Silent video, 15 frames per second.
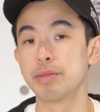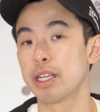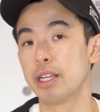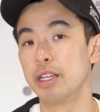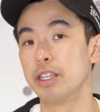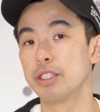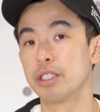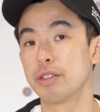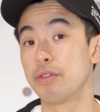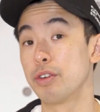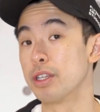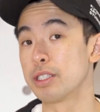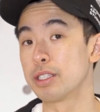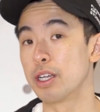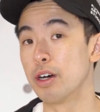and conditions for
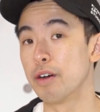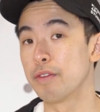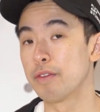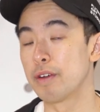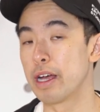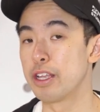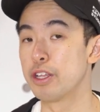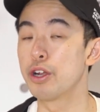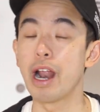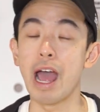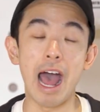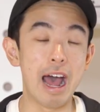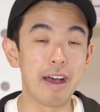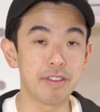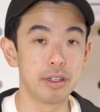yourself. You don't
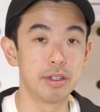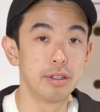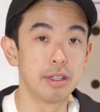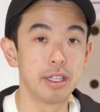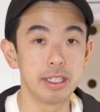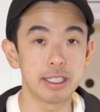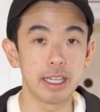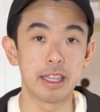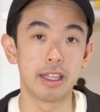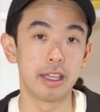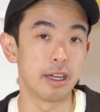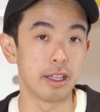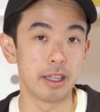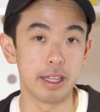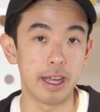have to do this at the end
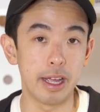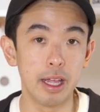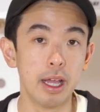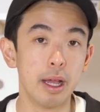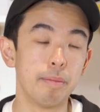of the day,